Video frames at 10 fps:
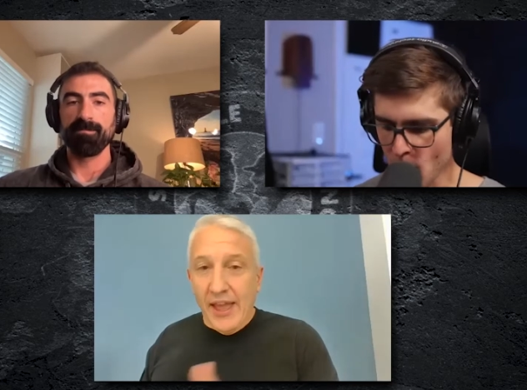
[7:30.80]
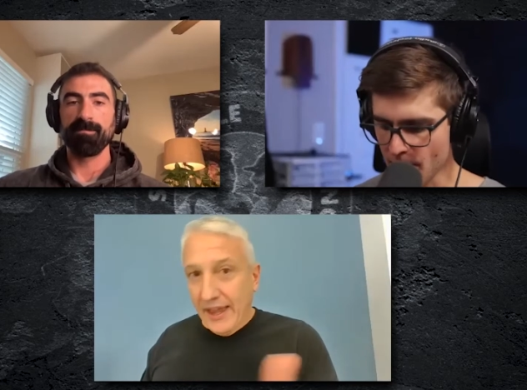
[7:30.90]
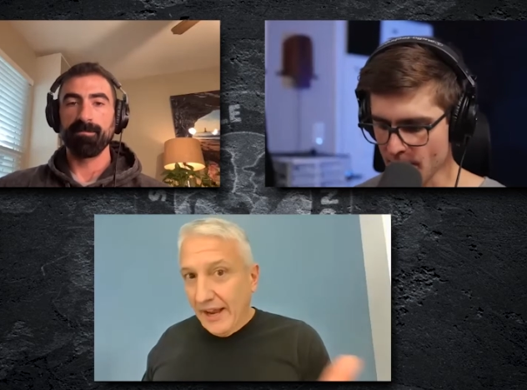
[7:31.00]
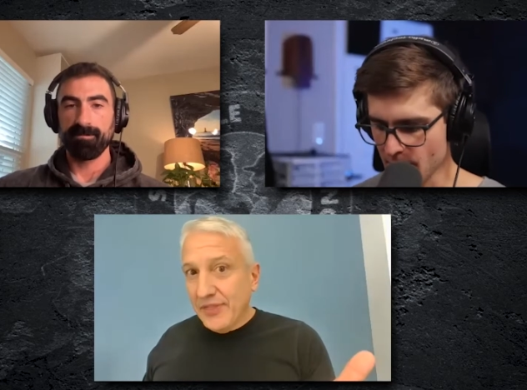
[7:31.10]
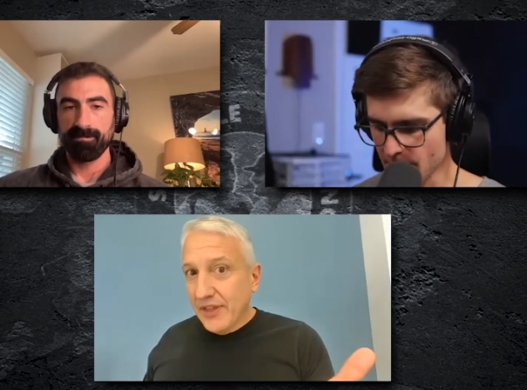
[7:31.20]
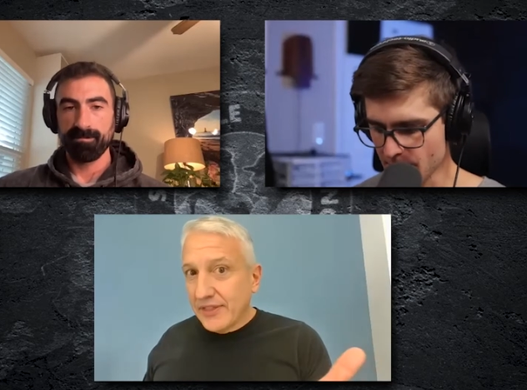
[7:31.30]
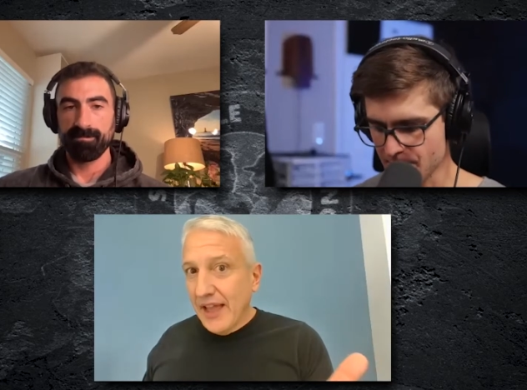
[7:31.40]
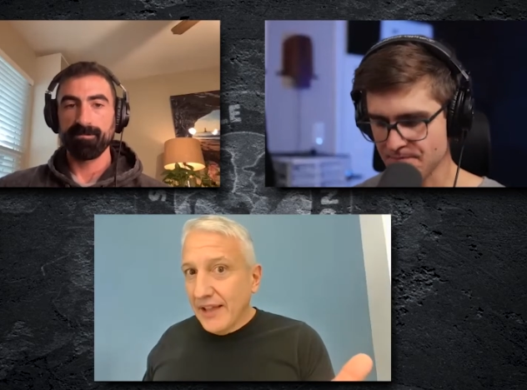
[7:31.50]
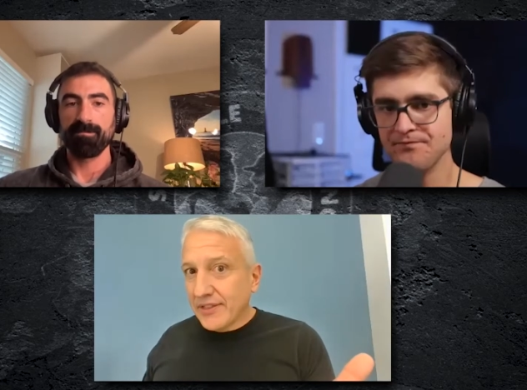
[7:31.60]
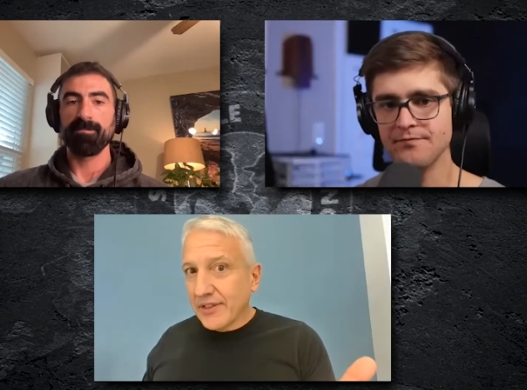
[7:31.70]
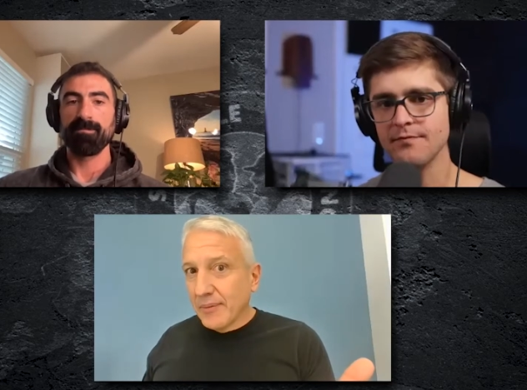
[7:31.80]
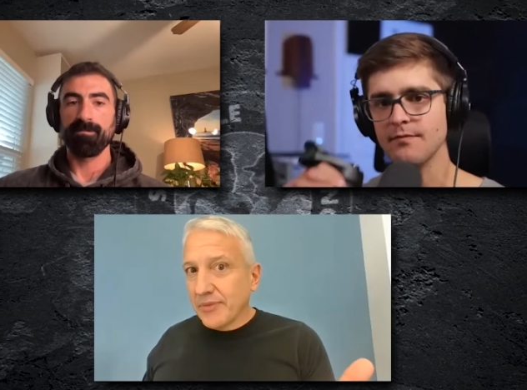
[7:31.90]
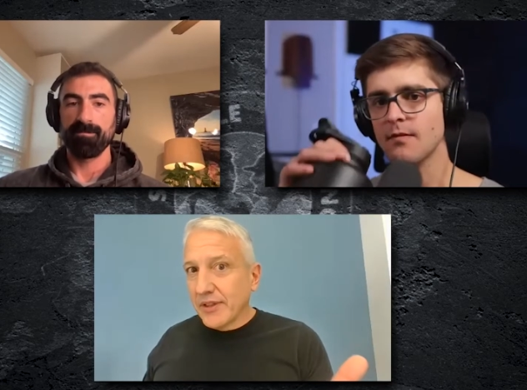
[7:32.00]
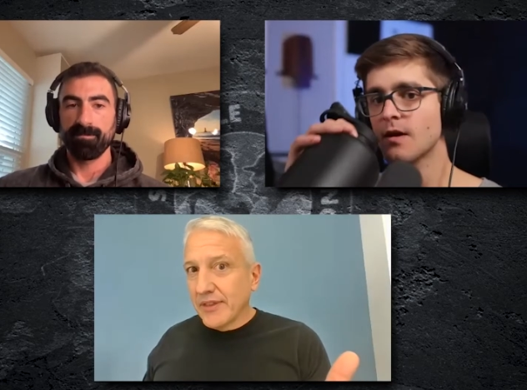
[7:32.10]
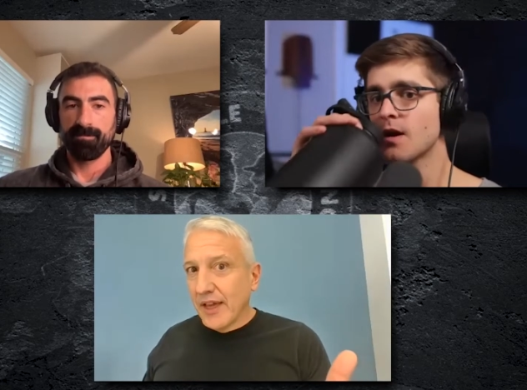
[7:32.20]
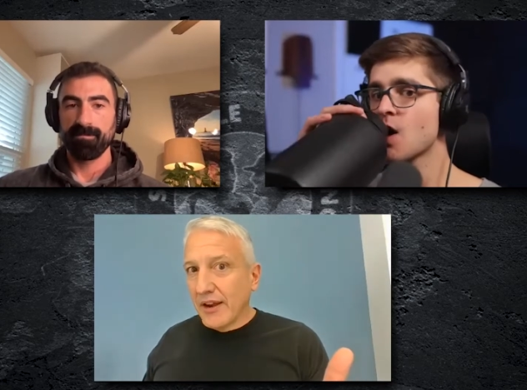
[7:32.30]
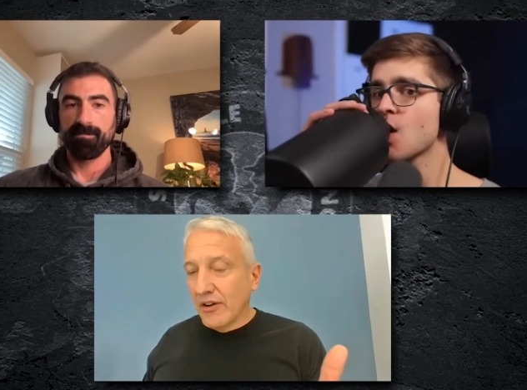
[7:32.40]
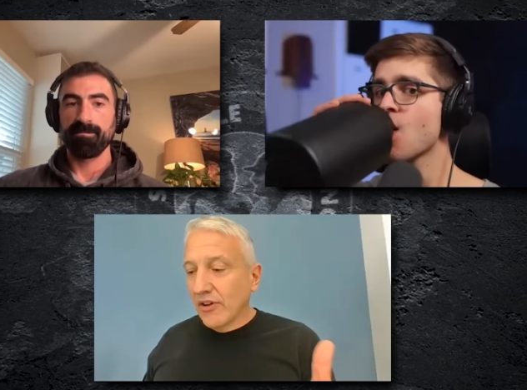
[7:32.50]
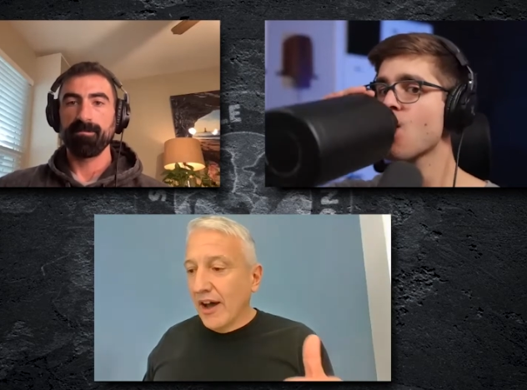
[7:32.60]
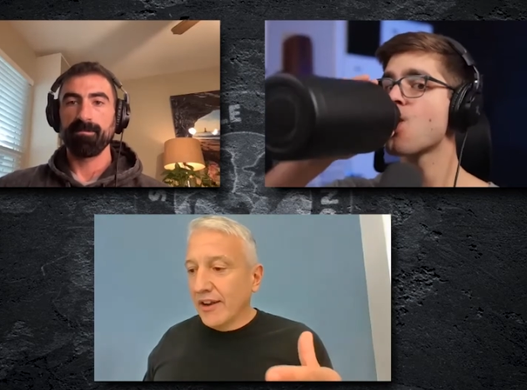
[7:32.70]
Speaker 1: And I think that's something that a
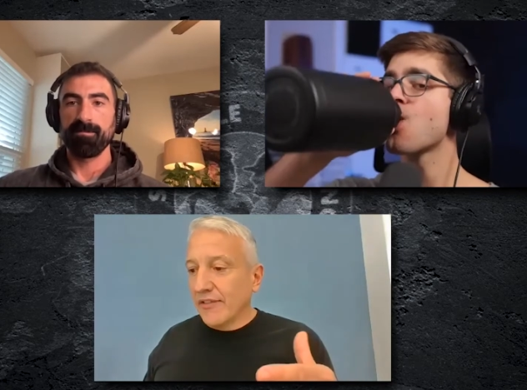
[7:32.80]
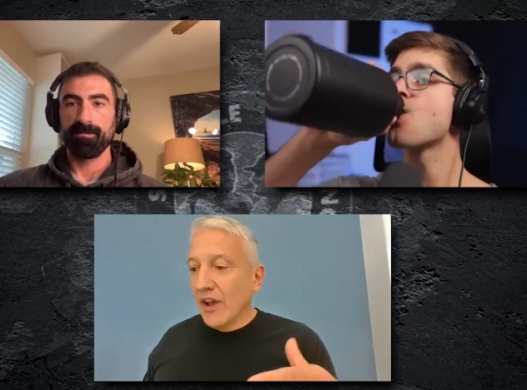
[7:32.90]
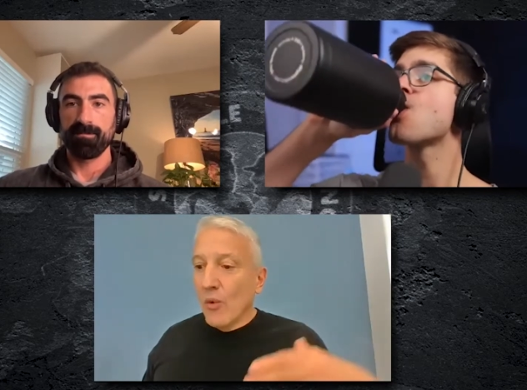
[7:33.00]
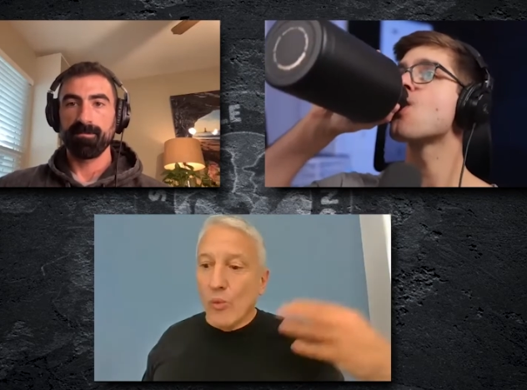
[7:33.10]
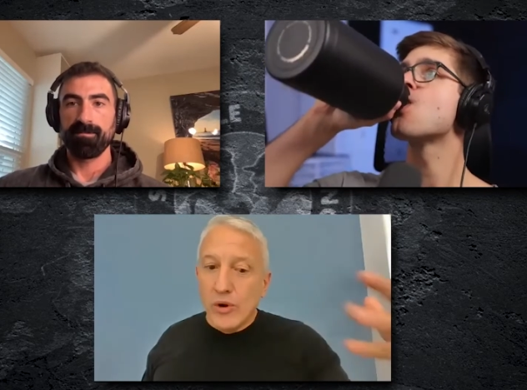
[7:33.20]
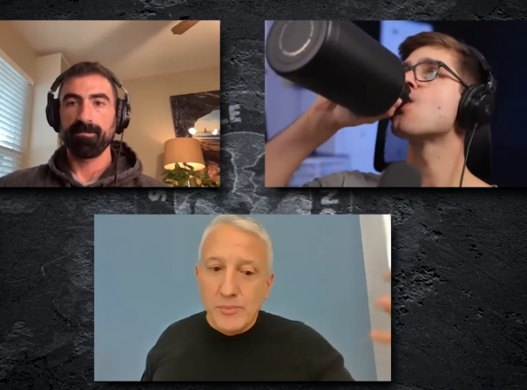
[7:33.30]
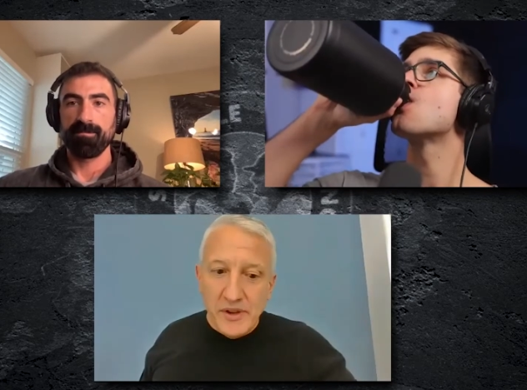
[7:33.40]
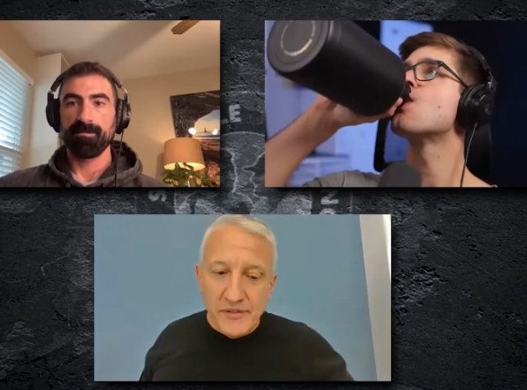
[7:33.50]
lot of would-be